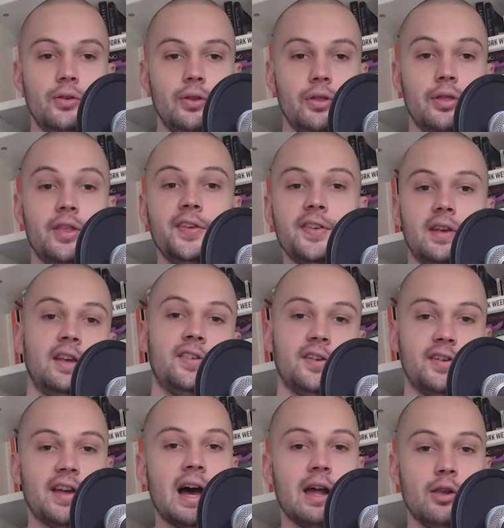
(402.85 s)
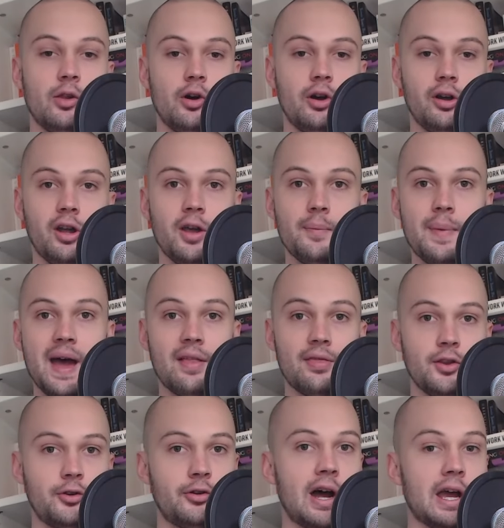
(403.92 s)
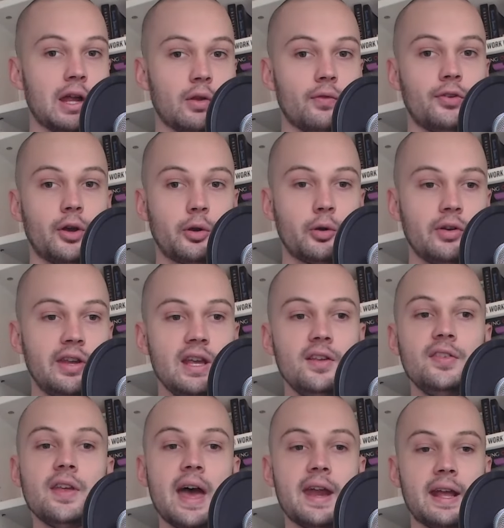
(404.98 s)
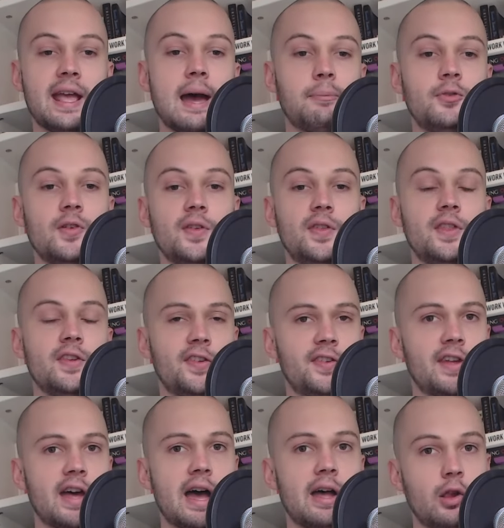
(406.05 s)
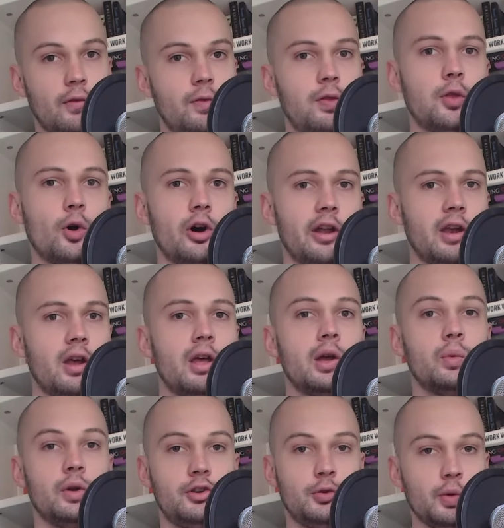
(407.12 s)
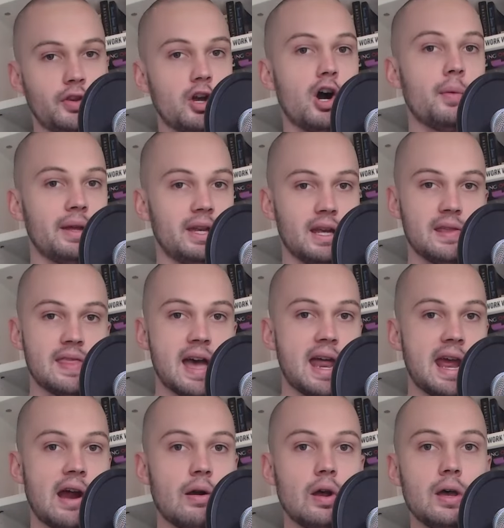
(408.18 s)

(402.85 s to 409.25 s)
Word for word: This is a dialogue about the trial of Socrates, and it captures the style of thought which was common in that era.